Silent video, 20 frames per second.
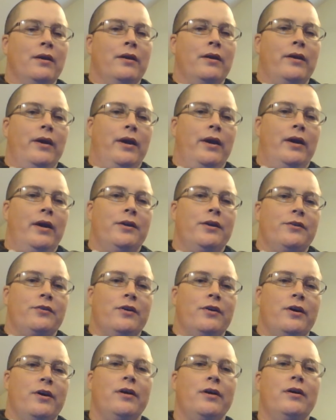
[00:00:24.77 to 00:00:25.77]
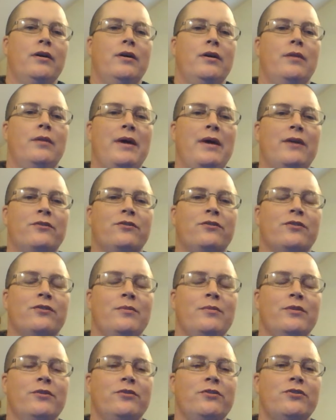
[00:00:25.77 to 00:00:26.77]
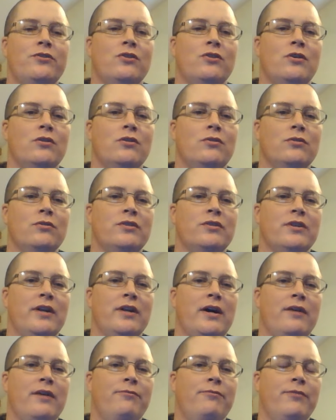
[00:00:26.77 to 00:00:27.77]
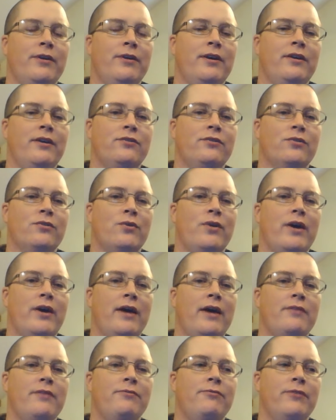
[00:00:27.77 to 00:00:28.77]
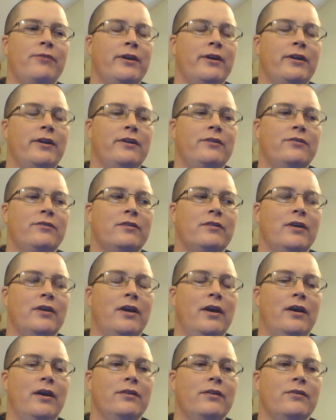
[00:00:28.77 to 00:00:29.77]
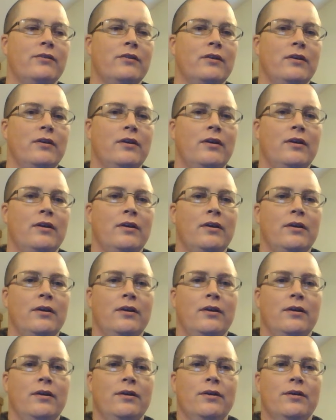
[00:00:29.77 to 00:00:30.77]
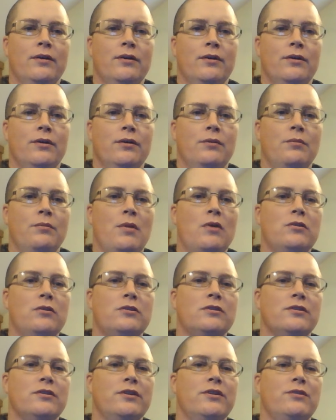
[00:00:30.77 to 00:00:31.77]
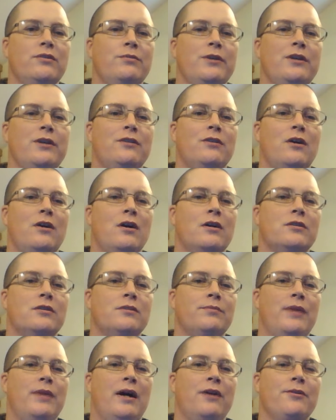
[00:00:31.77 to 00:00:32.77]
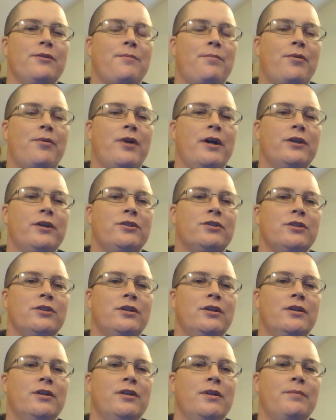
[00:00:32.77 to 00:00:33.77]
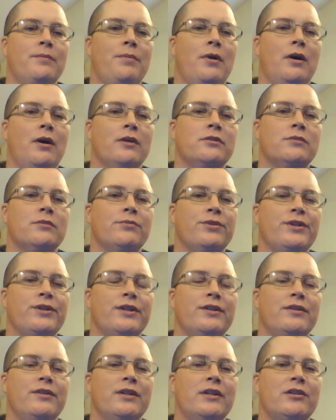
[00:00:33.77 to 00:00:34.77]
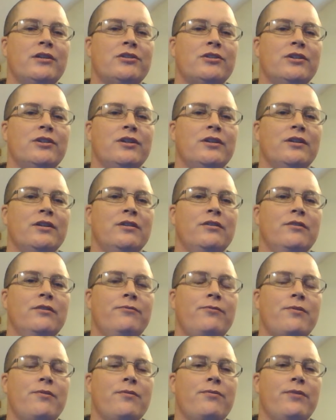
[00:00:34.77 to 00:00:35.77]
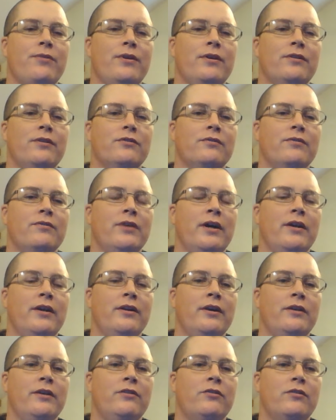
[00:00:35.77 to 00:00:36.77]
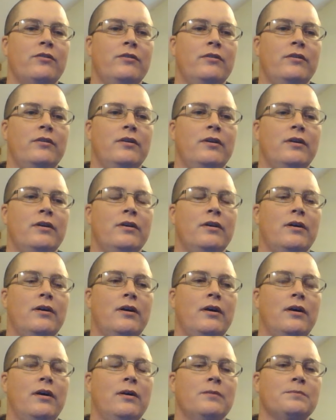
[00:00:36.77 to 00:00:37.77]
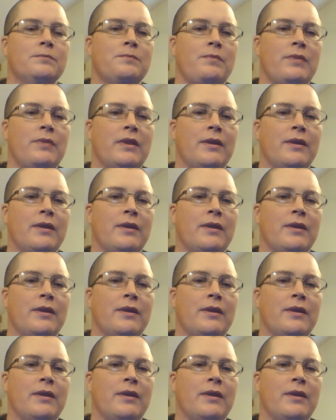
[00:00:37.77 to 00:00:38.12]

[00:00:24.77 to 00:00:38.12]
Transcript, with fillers: and about some of the struggles that I face or have faced and mostly it'll be talks about depression and possibly addiction and different things of that nature. Um,